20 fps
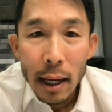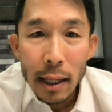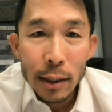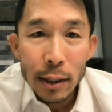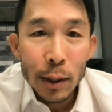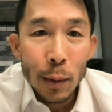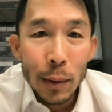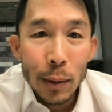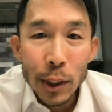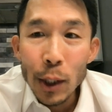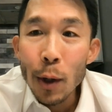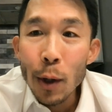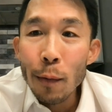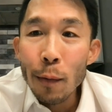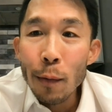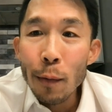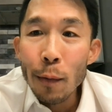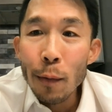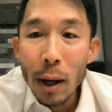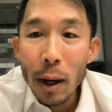And so when you
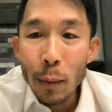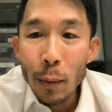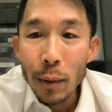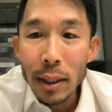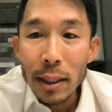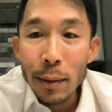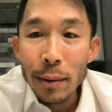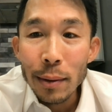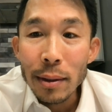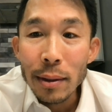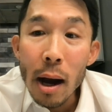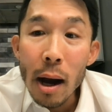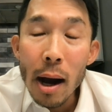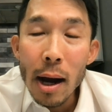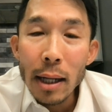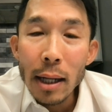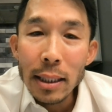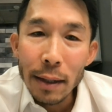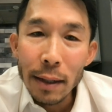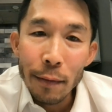go for a walk with little
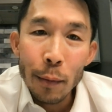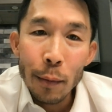dogs,